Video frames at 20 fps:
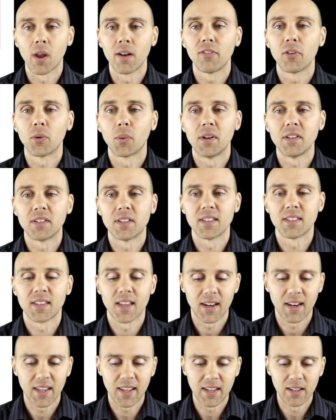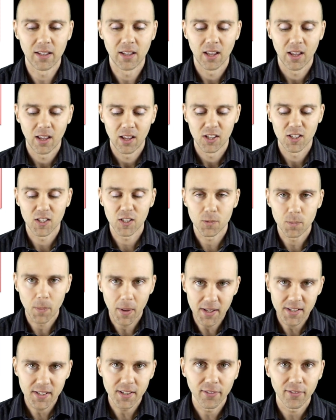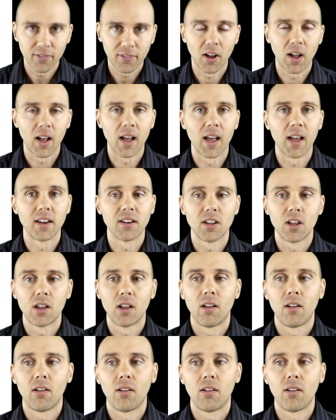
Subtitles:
One of the reasons that he specified